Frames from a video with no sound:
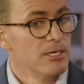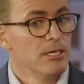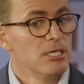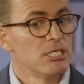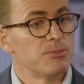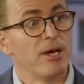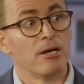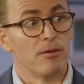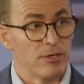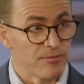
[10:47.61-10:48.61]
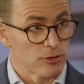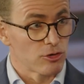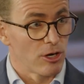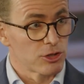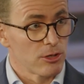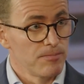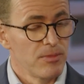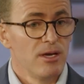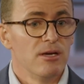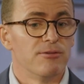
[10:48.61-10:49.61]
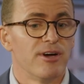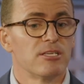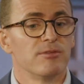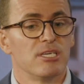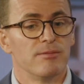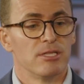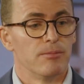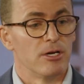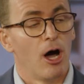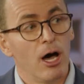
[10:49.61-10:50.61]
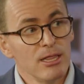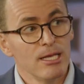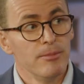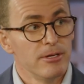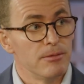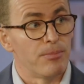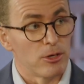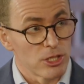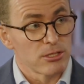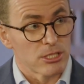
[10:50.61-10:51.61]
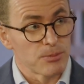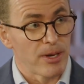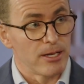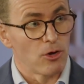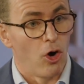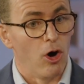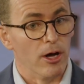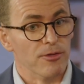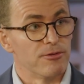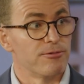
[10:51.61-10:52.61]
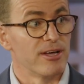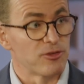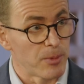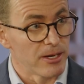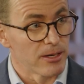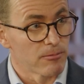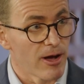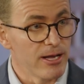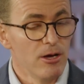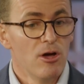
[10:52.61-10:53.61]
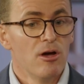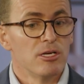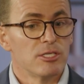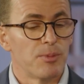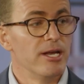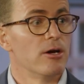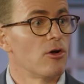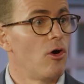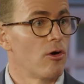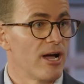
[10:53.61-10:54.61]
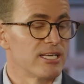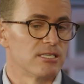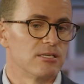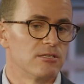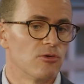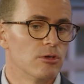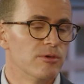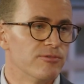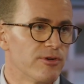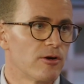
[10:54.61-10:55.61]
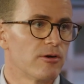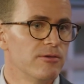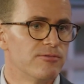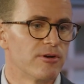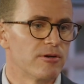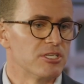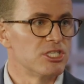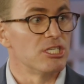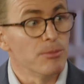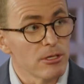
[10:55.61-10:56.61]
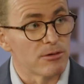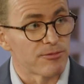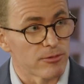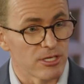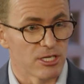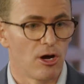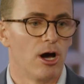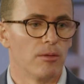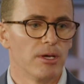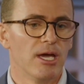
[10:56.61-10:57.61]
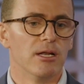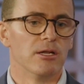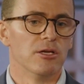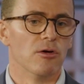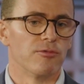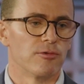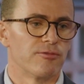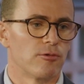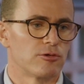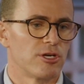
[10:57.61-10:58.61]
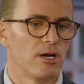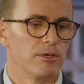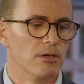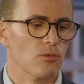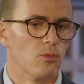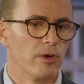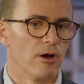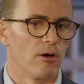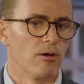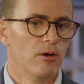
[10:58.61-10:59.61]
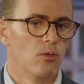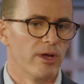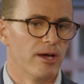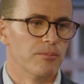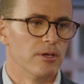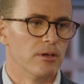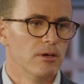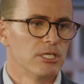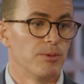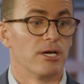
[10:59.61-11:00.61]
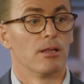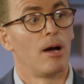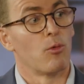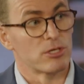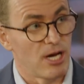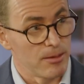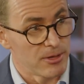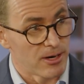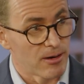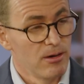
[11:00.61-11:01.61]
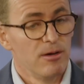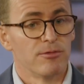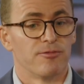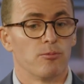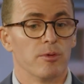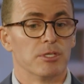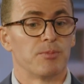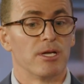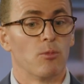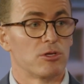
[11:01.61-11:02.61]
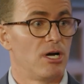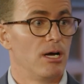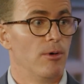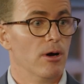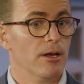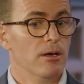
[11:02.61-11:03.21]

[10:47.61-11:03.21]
spending on infrastructure, effectively giving them an unlimited budget to spend on defense spending, right? Spending on hard assets is going to be very, very stimulative for the economy. And for the first time, we have been spending a lot more time there. We've been spending more time on